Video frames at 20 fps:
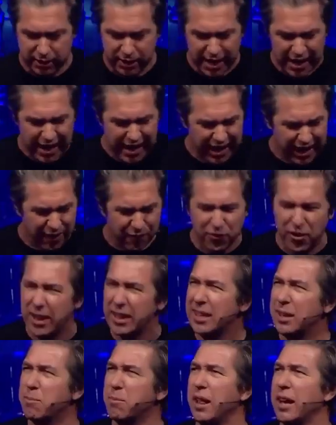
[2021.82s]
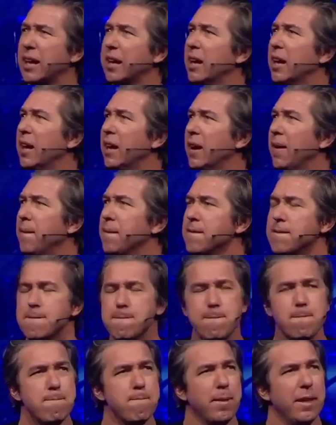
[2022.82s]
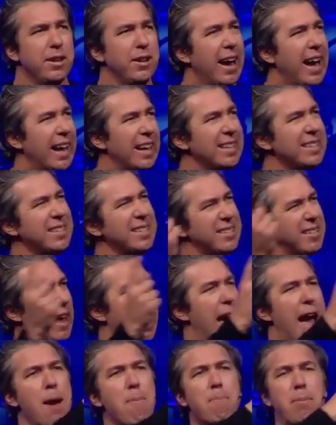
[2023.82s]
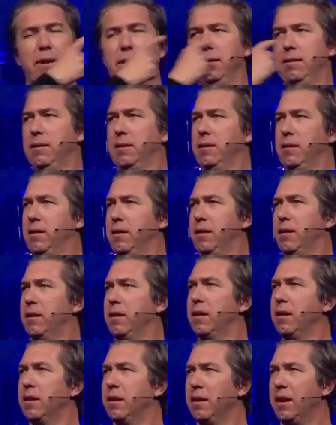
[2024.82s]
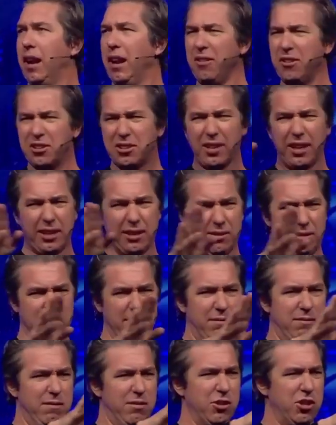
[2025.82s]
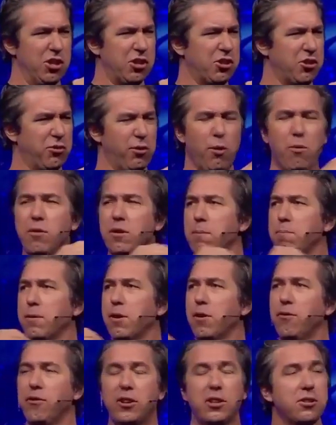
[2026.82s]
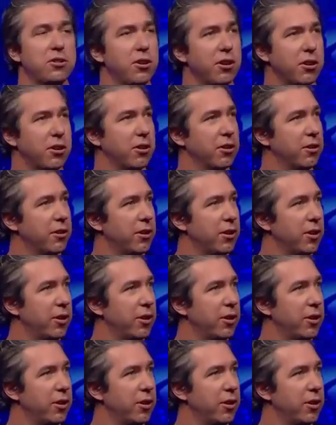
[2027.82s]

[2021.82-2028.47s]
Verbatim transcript: And, and finally, I'm like, Dude, how does this happen? How these like just grow in a perfect circle?